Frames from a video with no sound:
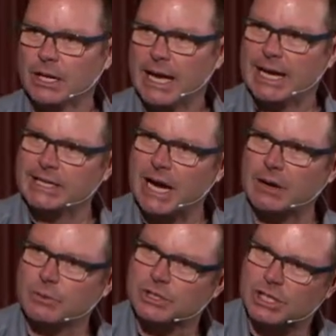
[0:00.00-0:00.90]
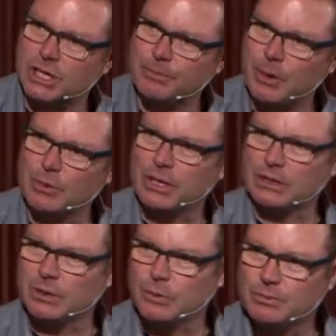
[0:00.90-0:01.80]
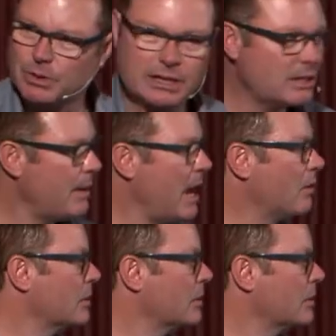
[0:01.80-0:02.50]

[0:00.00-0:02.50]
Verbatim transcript: And God was the component that would bring them out